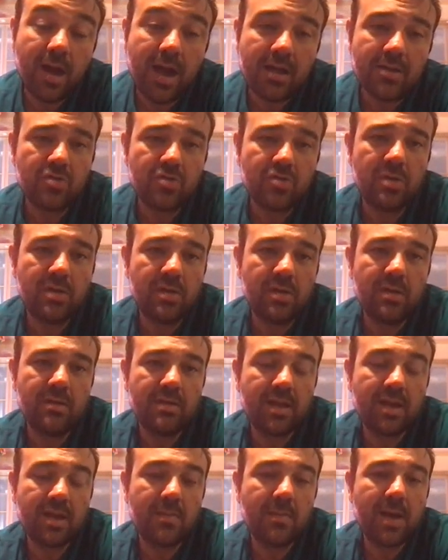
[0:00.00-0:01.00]
actually
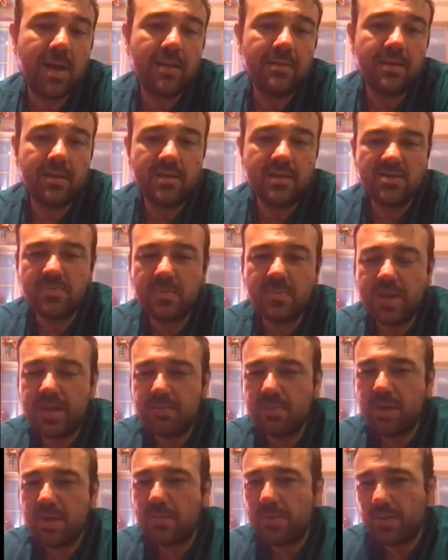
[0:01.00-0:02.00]
dark matter is
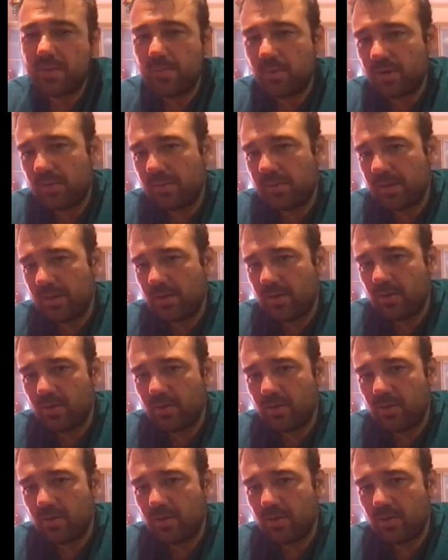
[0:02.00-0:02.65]
made by primordial black